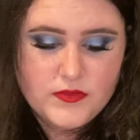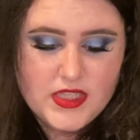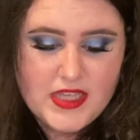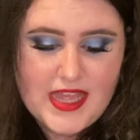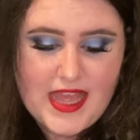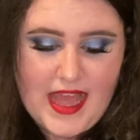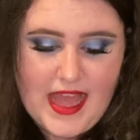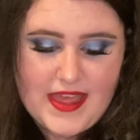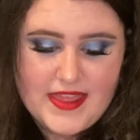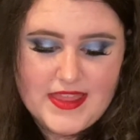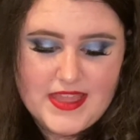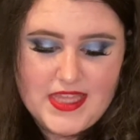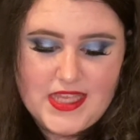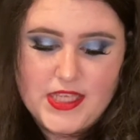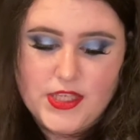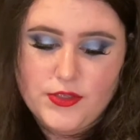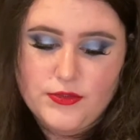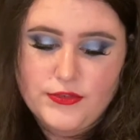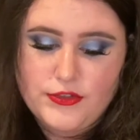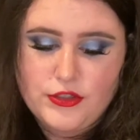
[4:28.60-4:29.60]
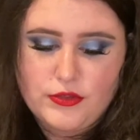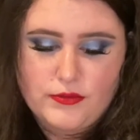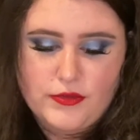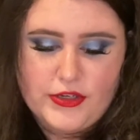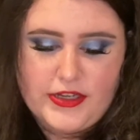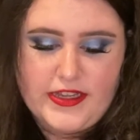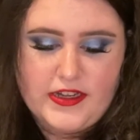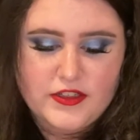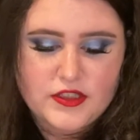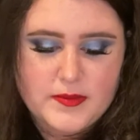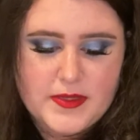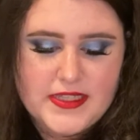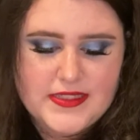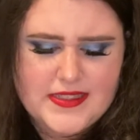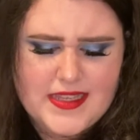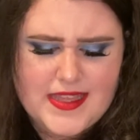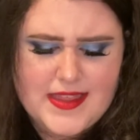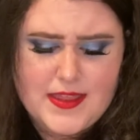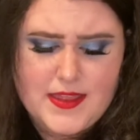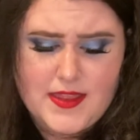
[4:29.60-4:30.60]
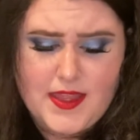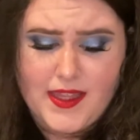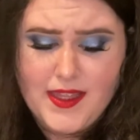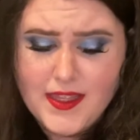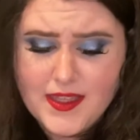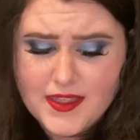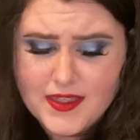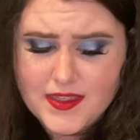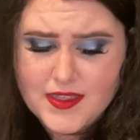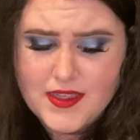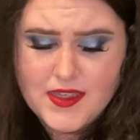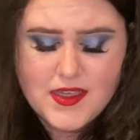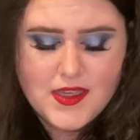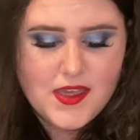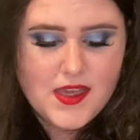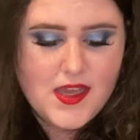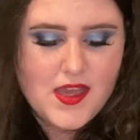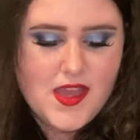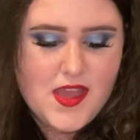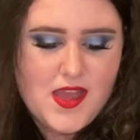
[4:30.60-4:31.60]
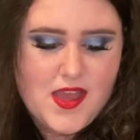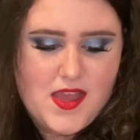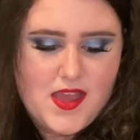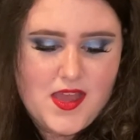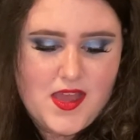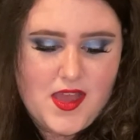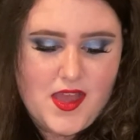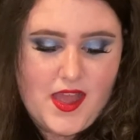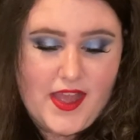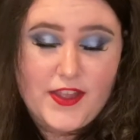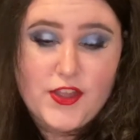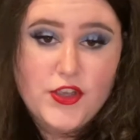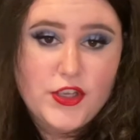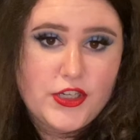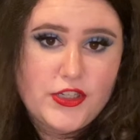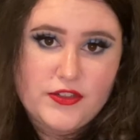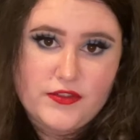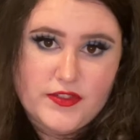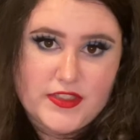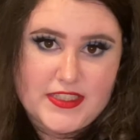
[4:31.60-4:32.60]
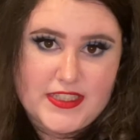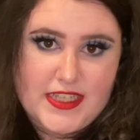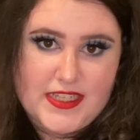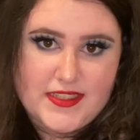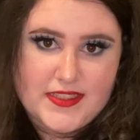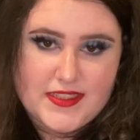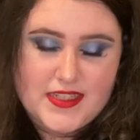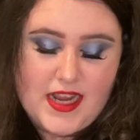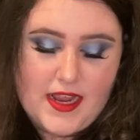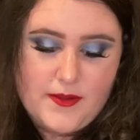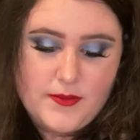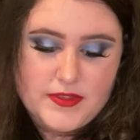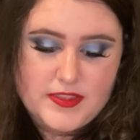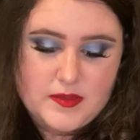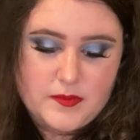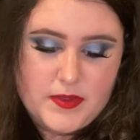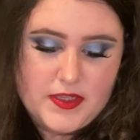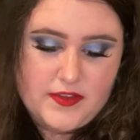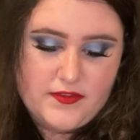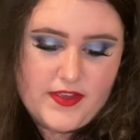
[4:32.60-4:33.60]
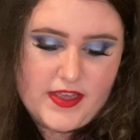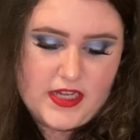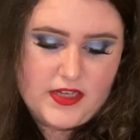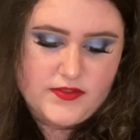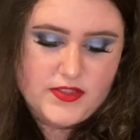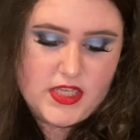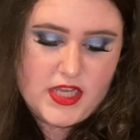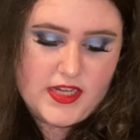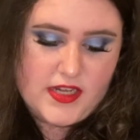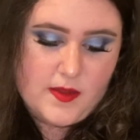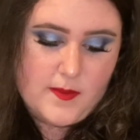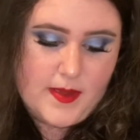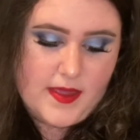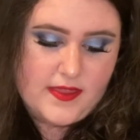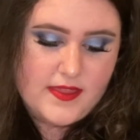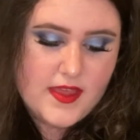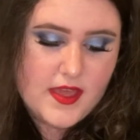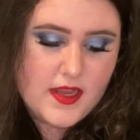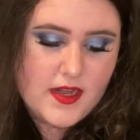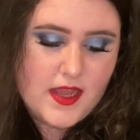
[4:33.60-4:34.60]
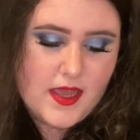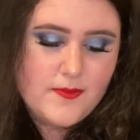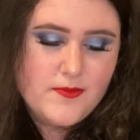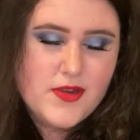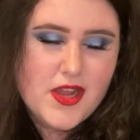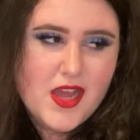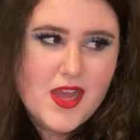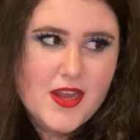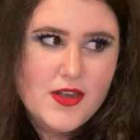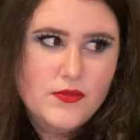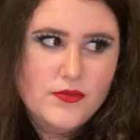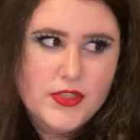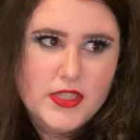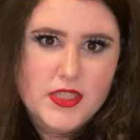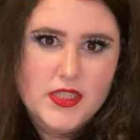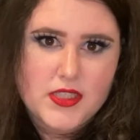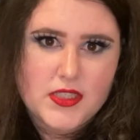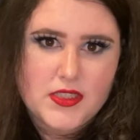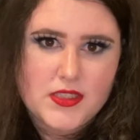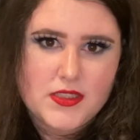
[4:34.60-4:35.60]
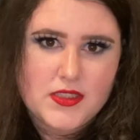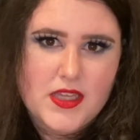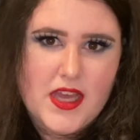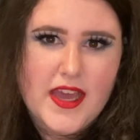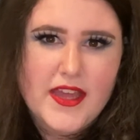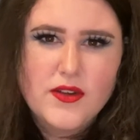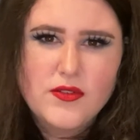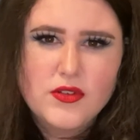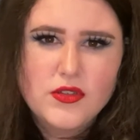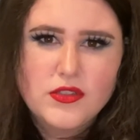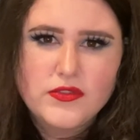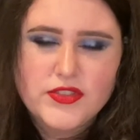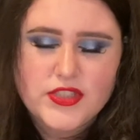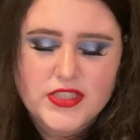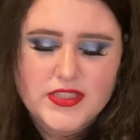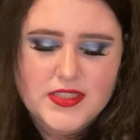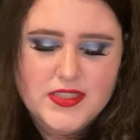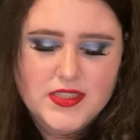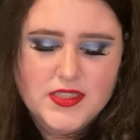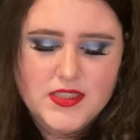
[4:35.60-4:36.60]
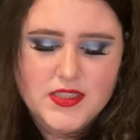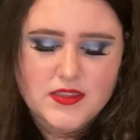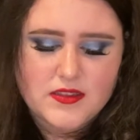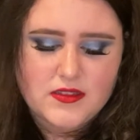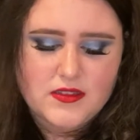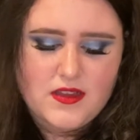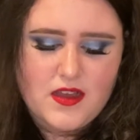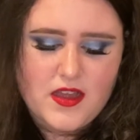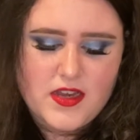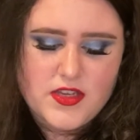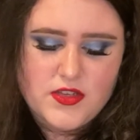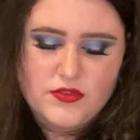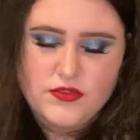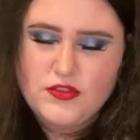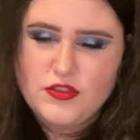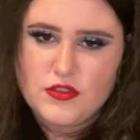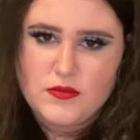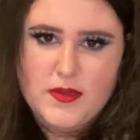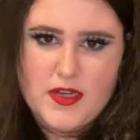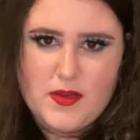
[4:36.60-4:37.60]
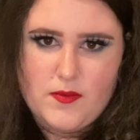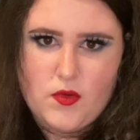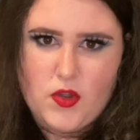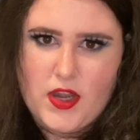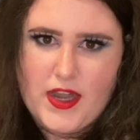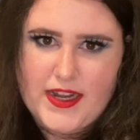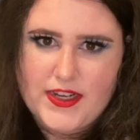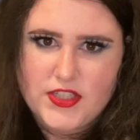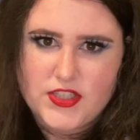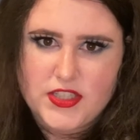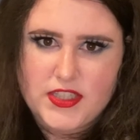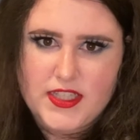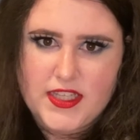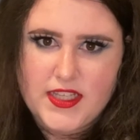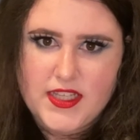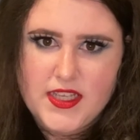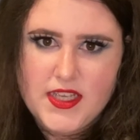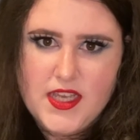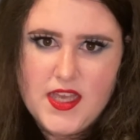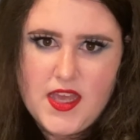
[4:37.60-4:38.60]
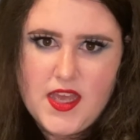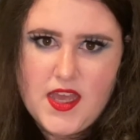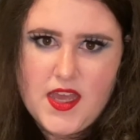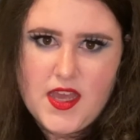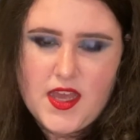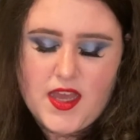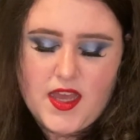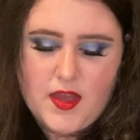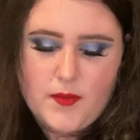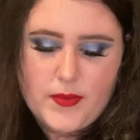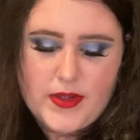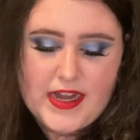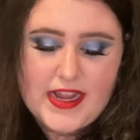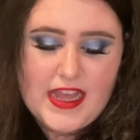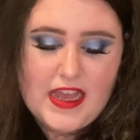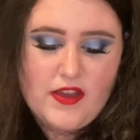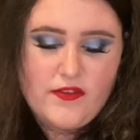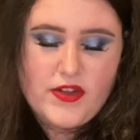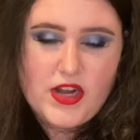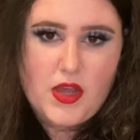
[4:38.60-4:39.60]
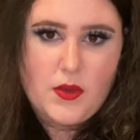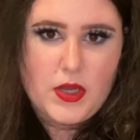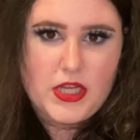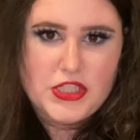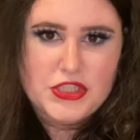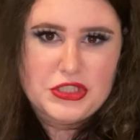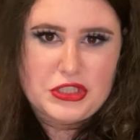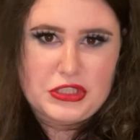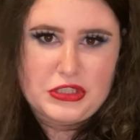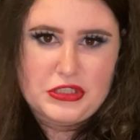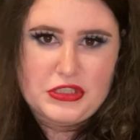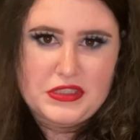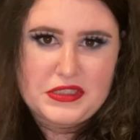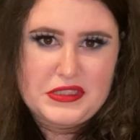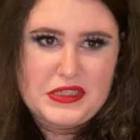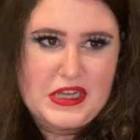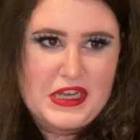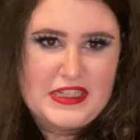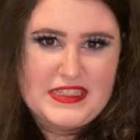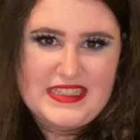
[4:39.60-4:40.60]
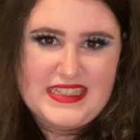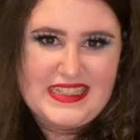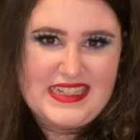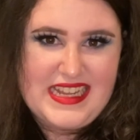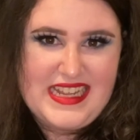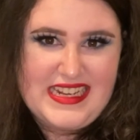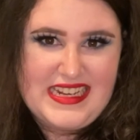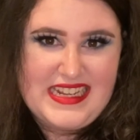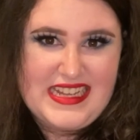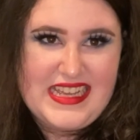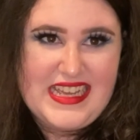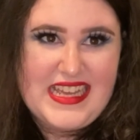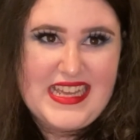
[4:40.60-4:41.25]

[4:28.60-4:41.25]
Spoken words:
at the YouTube Creator Space, I think. I couldn't resist. I was a big fan of Tanya back then. I don't know if she's still on YouTube anymore, actually. But I have not watched her content in